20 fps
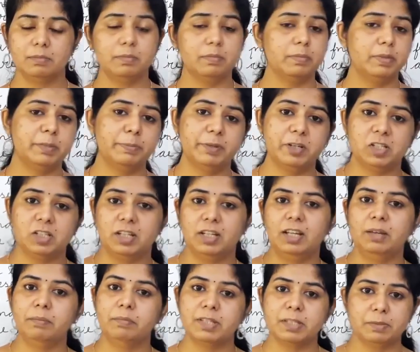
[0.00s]

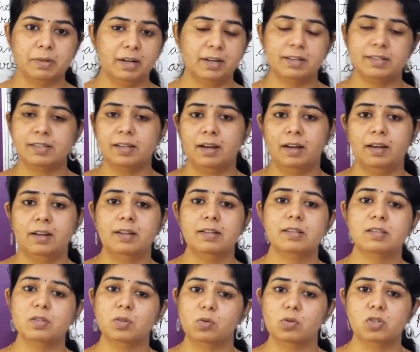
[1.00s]
Especially in
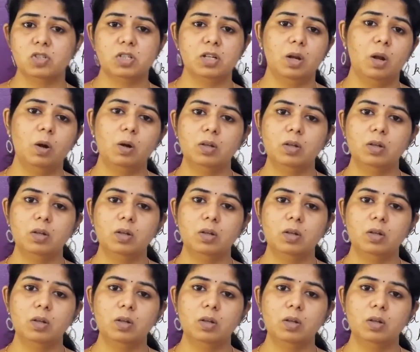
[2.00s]
science, social,